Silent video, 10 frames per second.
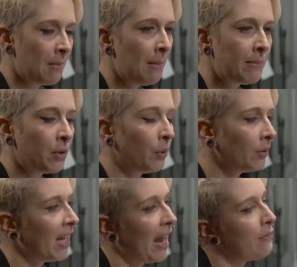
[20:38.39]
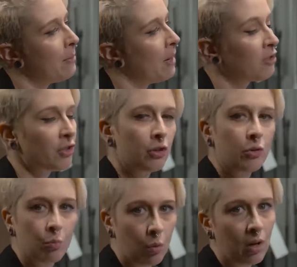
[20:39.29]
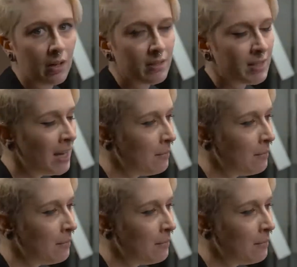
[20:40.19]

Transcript: up and only have them on certain words.